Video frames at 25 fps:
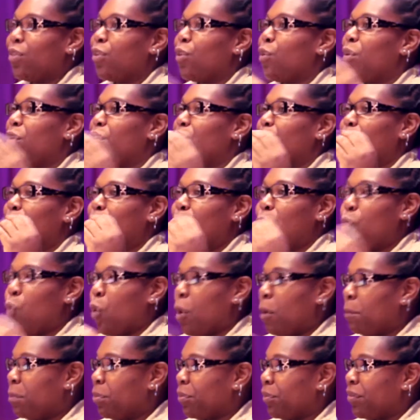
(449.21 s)
So it's only
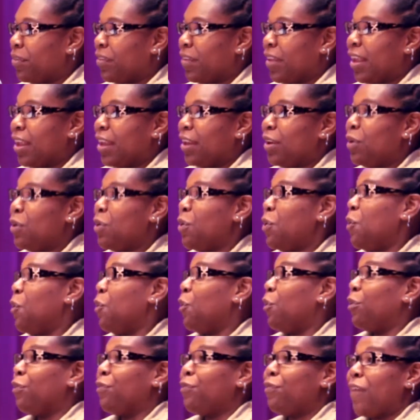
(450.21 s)
1%
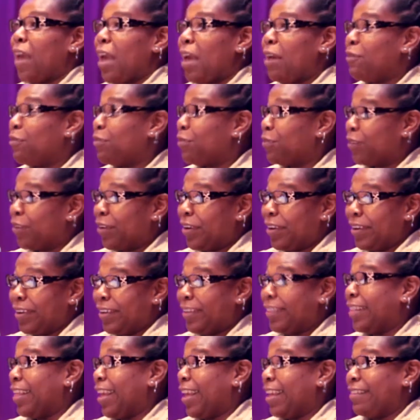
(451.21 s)
or fat-free.
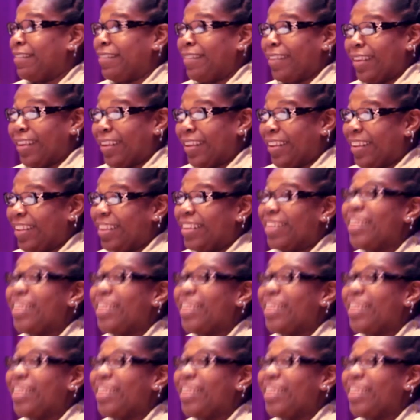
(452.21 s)
That's it.